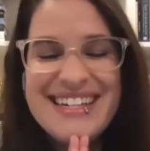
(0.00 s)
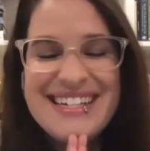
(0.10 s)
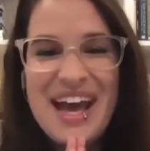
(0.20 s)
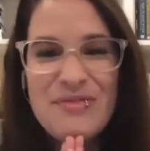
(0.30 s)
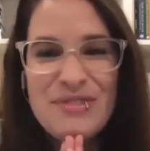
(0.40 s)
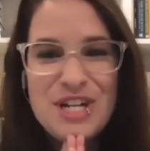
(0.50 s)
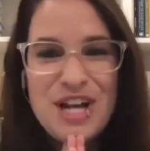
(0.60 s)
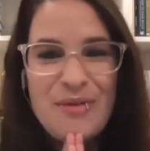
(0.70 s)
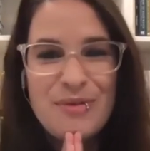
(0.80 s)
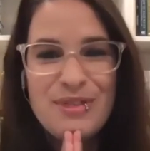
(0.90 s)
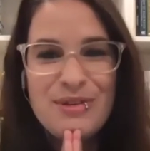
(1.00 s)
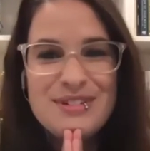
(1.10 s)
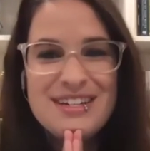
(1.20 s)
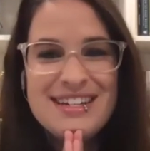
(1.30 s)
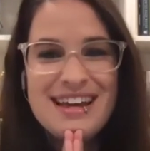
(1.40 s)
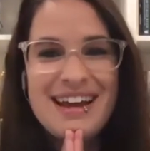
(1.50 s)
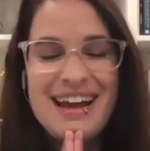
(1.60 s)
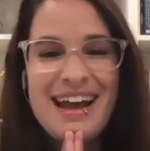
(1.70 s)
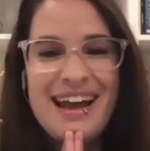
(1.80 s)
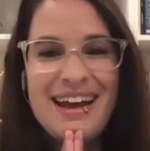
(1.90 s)
to have a chat with you
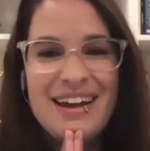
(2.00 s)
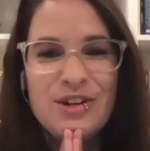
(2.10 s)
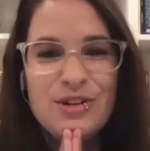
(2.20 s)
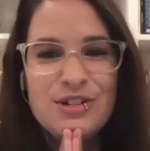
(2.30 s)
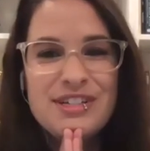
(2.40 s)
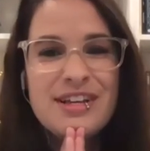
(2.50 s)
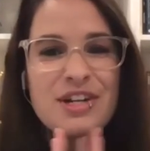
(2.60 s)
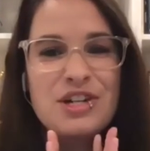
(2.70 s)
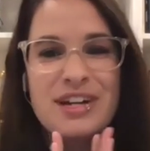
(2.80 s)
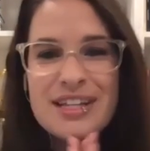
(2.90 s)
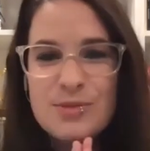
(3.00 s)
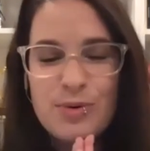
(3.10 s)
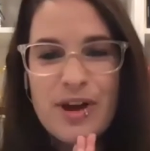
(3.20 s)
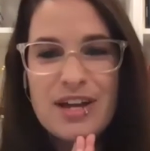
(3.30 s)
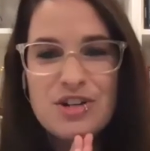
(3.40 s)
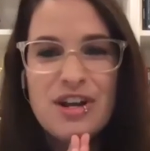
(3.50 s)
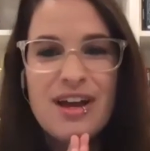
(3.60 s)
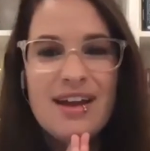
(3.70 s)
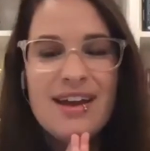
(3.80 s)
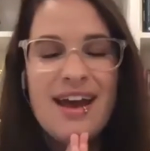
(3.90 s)
today, Anne. You're just such an
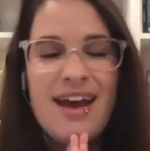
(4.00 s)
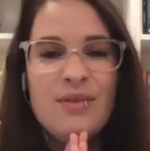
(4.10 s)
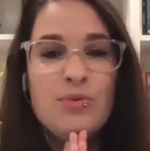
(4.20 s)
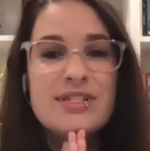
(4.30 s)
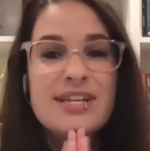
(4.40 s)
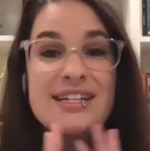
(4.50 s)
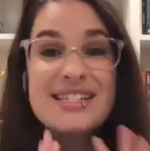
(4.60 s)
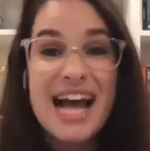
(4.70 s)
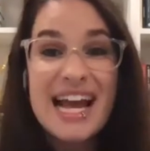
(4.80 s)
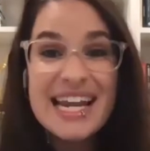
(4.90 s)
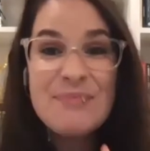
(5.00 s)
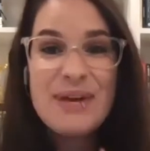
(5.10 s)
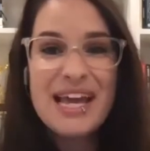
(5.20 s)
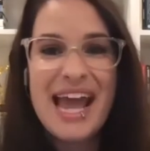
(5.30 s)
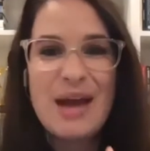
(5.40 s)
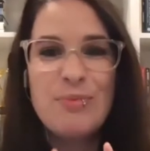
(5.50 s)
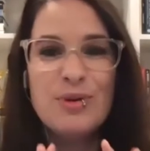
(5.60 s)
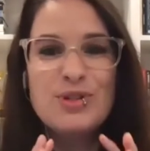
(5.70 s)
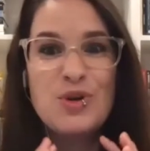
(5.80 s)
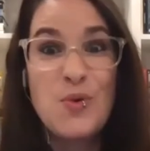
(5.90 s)
inspiration. It was exciting being
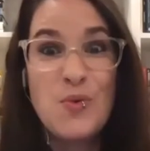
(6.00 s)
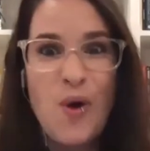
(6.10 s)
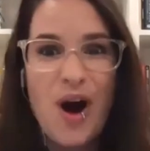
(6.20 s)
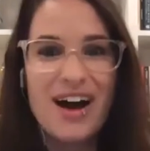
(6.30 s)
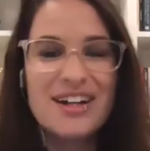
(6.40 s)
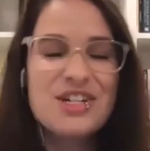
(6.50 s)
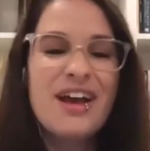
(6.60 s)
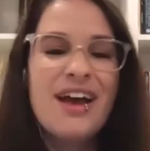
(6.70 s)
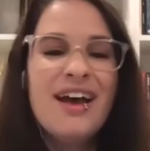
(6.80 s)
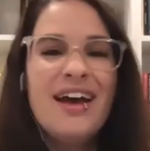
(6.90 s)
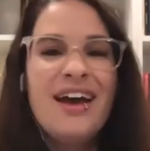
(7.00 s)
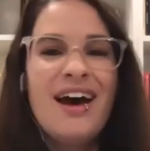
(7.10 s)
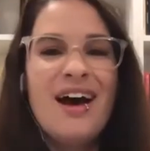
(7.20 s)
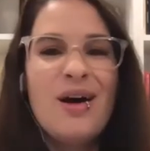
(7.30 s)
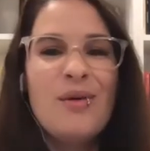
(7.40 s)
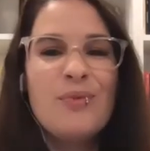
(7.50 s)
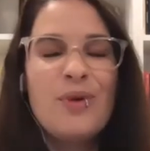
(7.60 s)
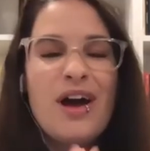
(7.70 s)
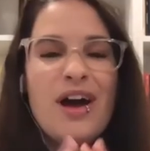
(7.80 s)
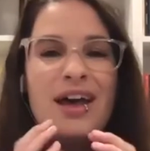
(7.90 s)
able to watch an
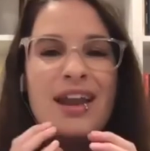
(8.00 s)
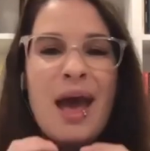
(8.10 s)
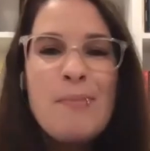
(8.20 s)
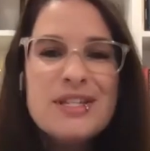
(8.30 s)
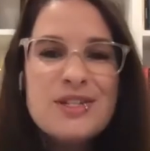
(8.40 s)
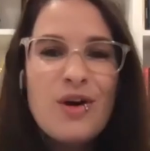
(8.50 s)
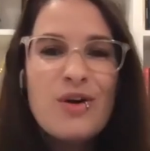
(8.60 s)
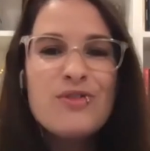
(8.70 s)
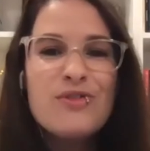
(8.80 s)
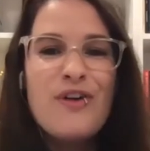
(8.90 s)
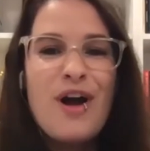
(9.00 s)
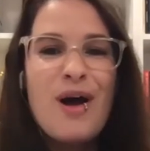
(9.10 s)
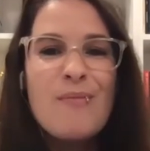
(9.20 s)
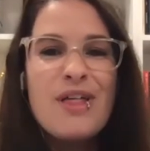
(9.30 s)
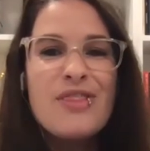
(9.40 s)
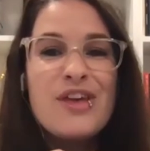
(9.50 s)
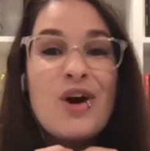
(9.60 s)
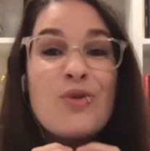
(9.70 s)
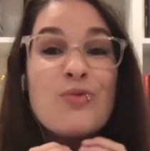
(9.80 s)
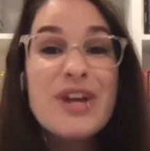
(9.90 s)
episode from the
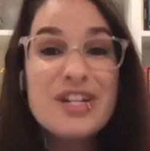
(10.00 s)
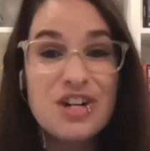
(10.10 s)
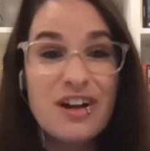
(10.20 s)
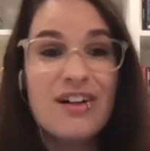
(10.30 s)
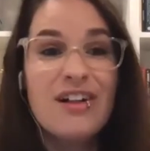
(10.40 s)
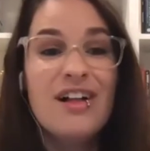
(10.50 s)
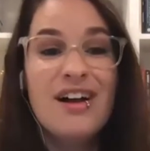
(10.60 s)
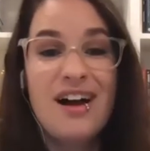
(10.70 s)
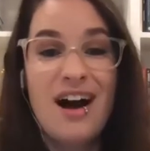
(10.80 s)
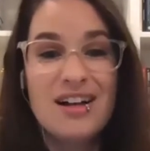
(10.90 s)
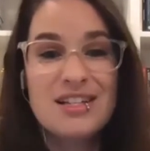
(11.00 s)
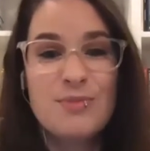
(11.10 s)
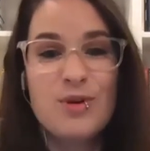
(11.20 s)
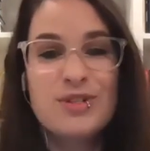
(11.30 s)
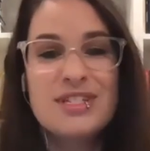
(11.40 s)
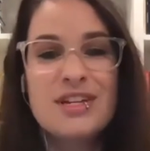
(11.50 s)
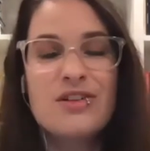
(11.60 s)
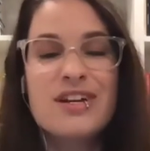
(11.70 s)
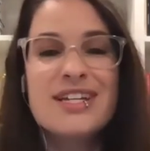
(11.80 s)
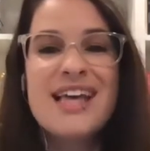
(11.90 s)
original Cosmos
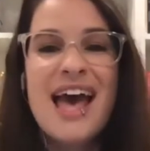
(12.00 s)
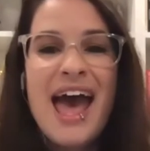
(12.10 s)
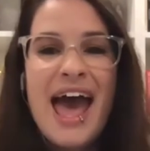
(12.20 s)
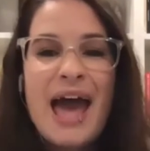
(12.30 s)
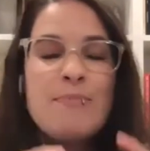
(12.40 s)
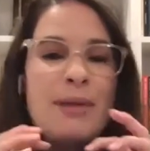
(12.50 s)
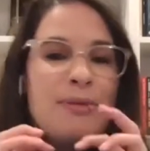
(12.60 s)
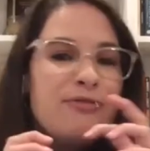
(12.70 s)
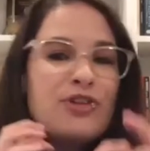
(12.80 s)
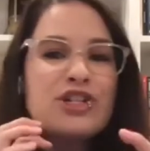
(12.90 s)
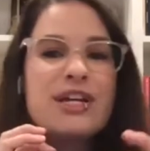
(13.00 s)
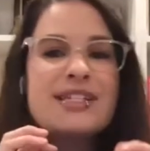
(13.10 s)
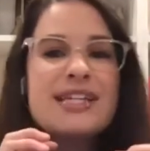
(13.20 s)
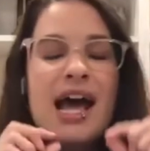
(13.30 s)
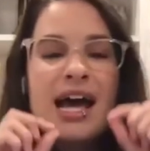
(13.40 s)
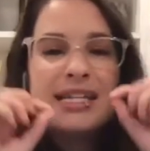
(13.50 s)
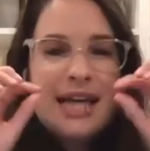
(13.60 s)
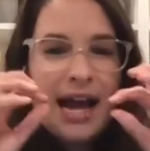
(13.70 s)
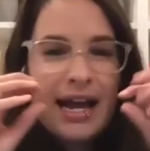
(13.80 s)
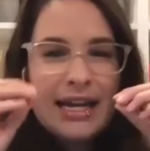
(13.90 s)
series. And maybe for just a
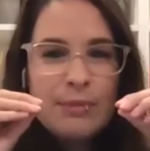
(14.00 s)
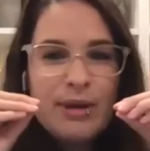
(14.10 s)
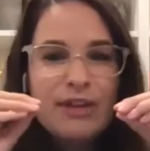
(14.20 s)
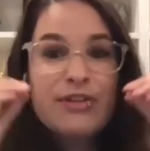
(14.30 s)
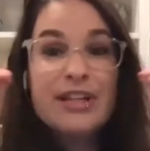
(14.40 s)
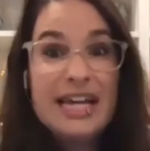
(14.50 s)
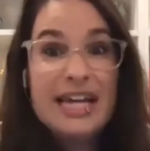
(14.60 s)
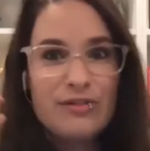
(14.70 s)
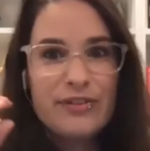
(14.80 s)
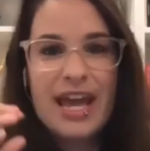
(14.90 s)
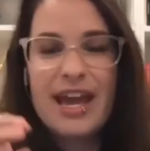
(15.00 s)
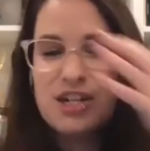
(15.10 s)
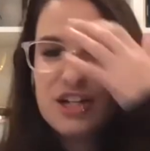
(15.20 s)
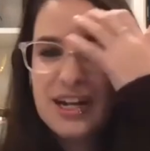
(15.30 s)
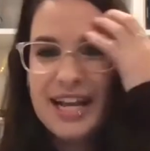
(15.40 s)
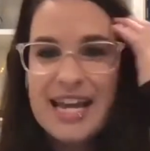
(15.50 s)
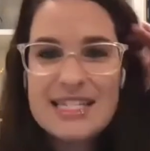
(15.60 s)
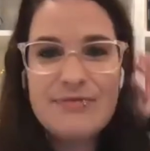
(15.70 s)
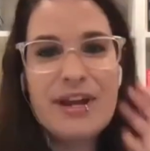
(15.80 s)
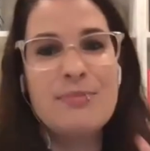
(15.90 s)
tiny bit of clarification, in
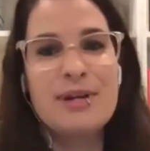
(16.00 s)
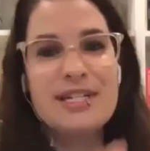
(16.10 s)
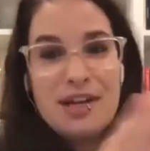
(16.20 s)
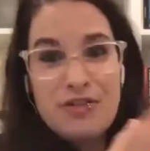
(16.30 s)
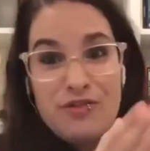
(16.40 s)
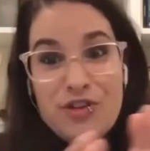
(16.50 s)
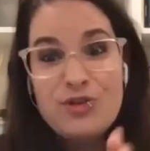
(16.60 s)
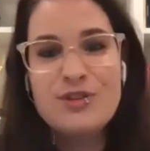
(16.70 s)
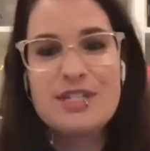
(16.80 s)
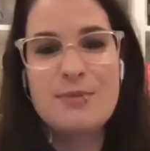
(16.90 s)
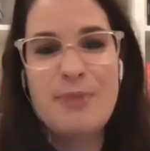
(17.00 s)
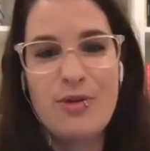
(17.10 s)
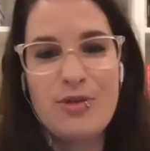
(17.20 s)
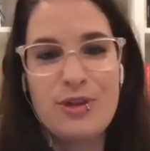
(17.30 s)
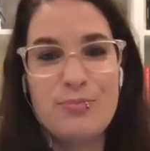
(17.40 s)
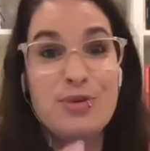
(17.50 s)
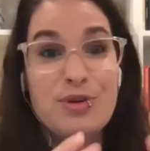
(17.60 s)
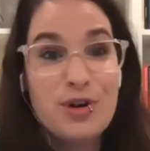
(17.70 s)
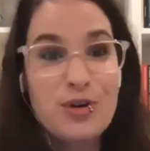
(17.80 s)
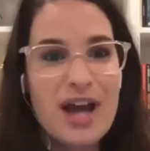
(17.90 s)
case if anybody's confused about the
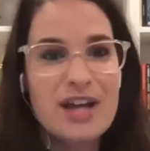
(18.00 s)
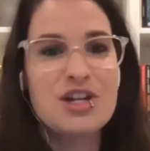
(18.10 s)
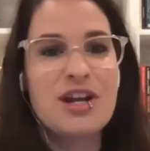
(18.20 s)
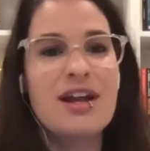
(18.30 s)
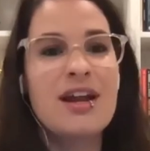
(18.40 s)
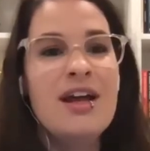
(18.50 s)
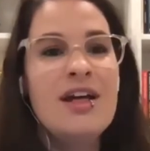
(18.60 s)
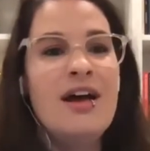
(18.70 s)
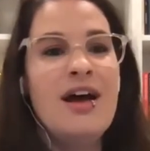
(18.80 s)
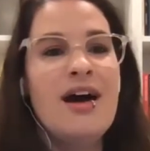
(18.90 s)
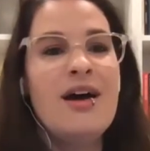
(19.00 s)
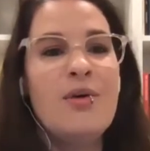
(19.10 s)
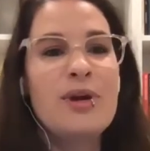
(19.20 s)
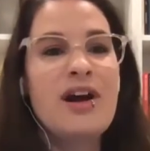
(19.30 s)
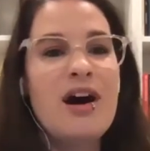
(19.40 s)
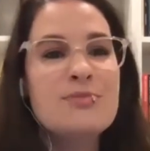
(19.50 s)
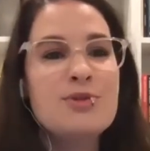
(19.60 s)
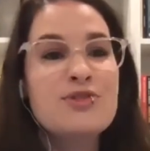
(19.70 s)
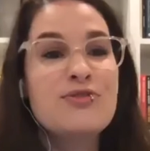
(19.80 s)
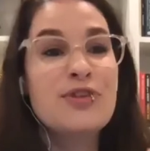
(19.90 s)
progression. When
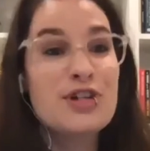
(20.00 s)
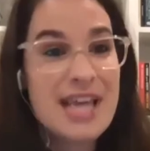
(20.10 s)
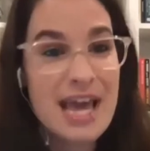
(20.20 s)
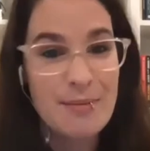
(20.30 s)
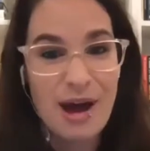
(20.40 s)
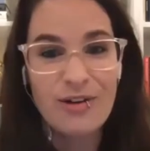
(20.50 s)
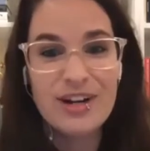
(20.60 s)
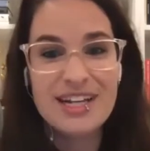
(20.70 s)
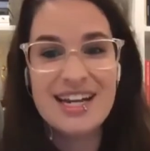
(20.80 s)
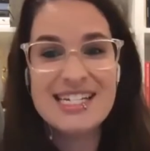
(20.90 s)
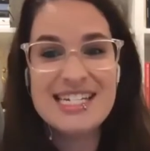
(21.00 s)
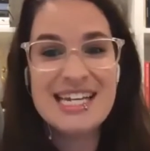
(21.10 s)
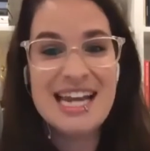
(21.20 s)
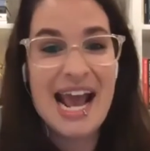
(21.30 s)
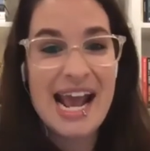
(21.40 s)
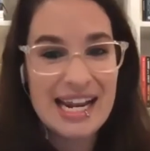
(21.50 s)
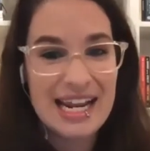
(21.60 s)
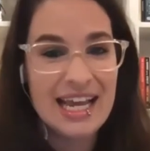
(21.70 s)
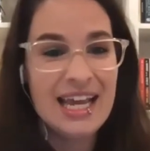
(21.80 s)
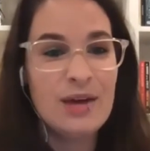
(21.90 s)
Cosmos first came out in
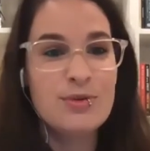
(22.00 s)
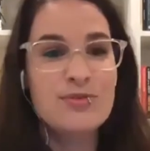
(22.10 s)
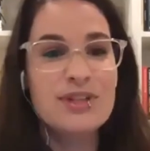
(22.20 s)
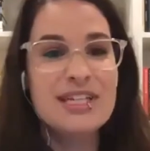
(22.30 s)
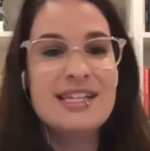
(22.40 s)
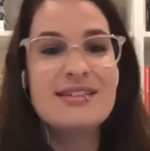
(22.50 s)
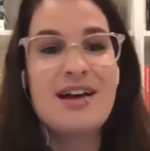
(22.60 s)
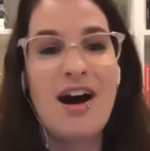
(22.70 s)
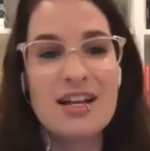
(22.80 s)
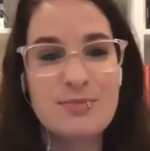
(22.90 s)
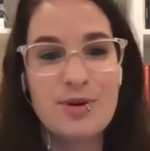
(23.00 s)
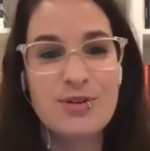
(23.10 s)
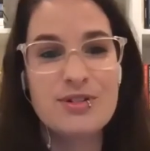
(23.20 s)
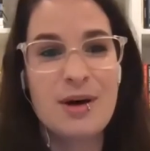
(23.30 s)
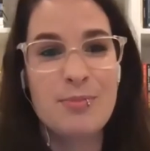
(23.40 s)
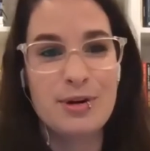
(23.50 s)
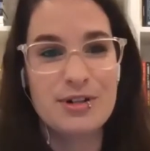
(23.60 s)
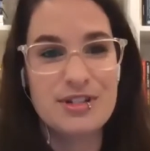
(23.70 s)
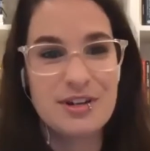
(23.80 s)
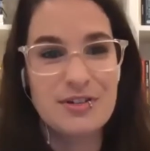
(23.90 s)
1980, it was released as Cosmos, A
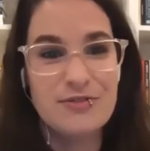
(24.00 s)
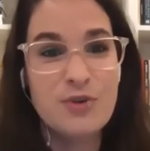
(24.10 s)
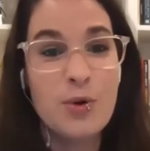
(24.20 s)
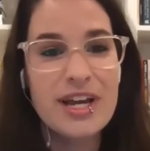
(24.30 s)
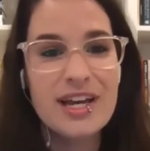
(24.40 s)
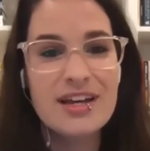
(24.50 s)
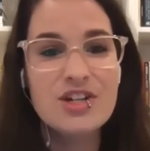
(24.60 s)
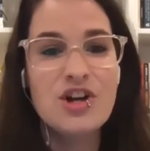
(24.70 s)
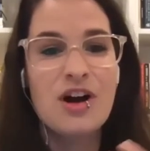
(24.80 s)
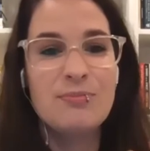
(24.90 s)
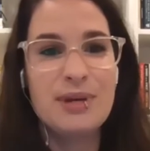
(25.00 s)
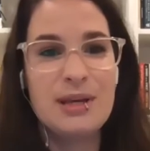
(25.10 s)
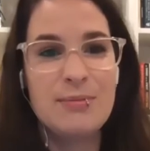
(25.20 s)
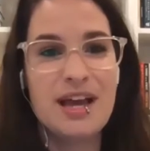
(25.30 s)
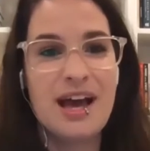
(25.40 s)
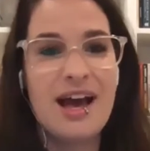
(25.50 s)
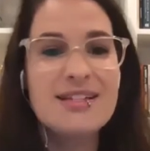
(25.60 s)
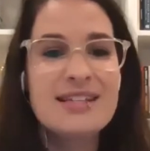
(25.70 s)
Personal Voyage on PBS.